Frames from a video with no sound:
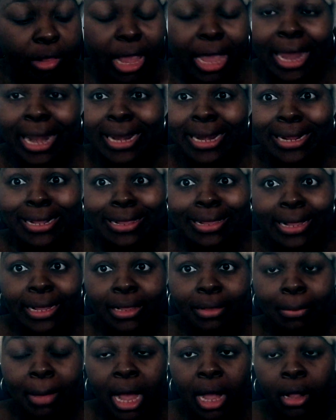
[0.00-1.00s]
And I did
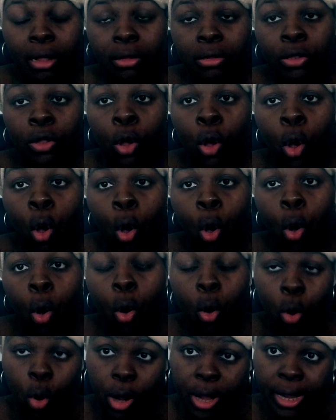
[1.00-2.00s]
six miles
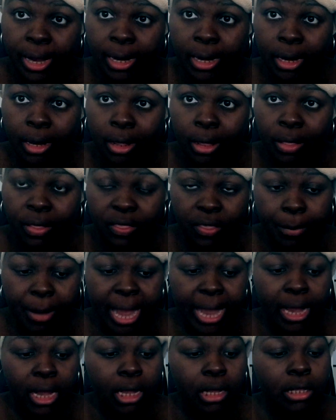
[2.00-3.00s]
on the
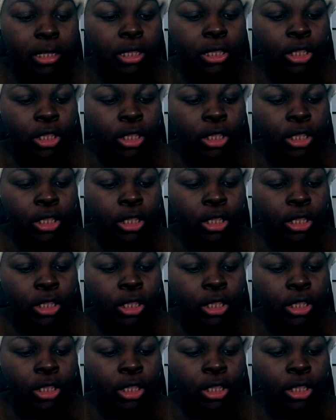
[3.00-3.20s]
bike.